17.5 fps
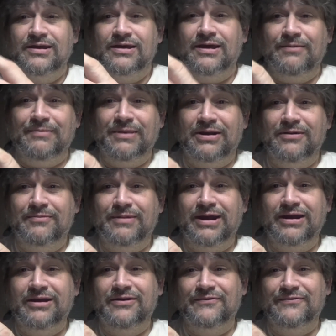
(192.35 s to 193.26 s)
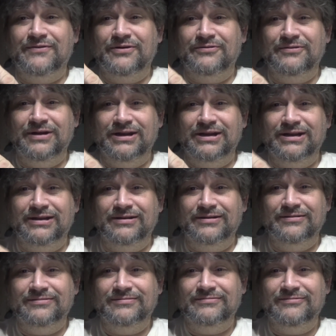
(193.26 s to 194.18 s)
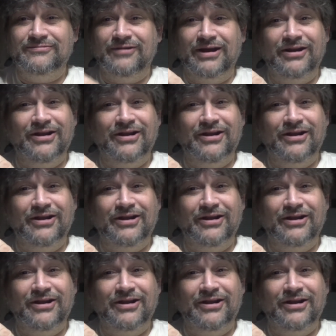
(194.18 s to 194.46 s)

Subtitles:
a better microphone in it right